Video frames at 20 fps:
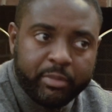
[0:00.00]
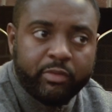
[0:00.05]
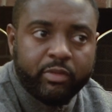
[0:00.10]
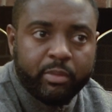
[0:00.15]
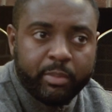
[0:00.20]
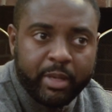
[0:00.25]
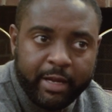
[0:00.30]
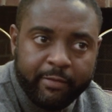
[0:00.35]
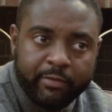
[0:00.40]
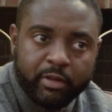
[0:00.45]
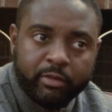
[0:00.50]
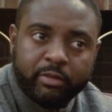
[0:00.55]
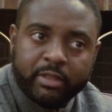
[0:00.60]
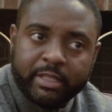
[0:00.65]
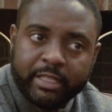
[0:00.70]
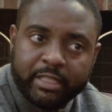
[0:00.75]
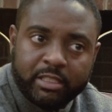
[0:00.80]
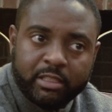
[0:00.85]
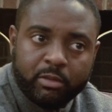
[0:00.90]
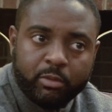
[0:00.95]
me from having a
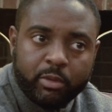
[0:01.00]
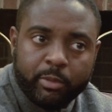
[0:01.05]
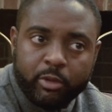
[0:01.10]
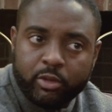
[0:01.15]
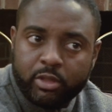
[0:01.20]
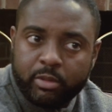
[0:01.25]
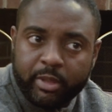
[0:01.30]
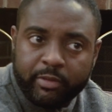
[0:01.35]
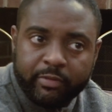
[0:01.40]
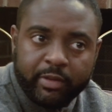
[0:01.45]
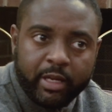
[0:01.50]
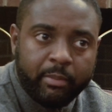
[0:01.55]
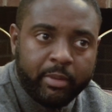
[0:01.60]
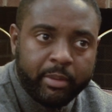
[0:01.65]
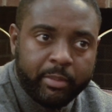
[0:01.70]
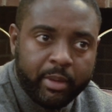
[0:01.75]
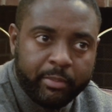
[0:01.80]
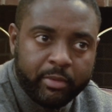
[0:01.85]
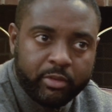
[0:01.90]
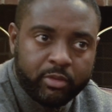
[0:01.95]
relationship with most of my
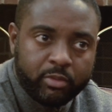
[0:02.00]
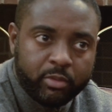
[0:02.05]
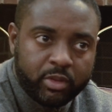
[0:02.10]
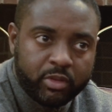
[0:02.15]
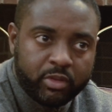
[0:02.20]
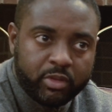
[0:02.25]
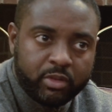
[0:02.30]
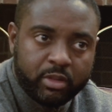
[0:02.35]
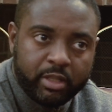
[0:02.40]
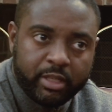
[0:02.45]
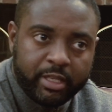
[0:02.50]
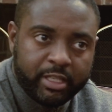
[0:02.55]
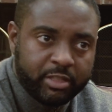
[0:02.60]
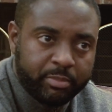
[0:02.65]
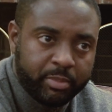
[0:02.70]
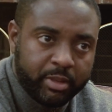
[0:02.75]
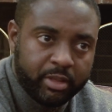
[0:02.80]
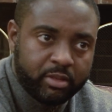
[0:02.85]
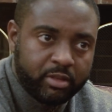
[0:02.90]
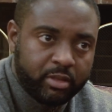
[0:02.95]
family members was the
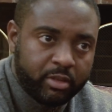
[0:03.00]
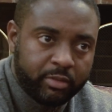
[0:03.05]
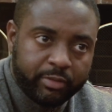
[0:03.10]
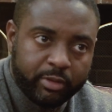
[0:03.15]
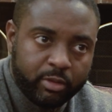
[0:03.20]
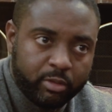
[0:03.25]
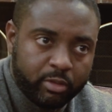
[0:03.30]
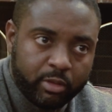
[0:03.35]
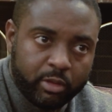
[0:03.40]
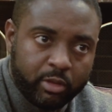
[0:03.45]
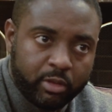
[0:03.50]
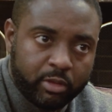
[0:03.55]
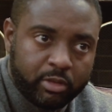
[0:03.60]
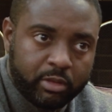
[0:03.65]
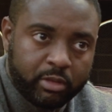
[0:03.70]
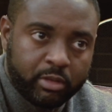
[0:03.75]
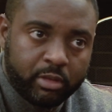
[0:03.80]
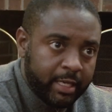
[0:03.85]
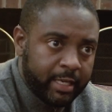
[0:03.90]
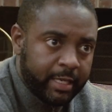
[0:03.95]
expense of the phone
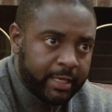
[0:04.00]
calls.